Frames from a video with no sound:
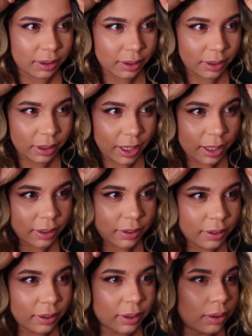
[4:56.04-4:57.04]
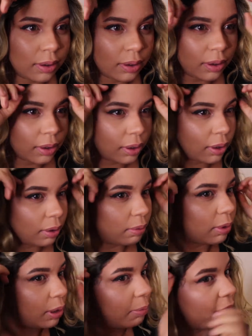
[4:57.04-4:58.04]
And that's
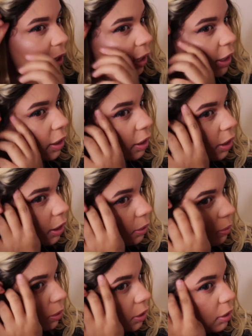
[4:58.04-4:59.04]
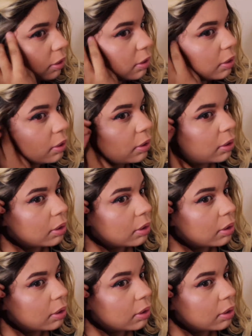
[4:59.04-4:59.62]
where my hairline was.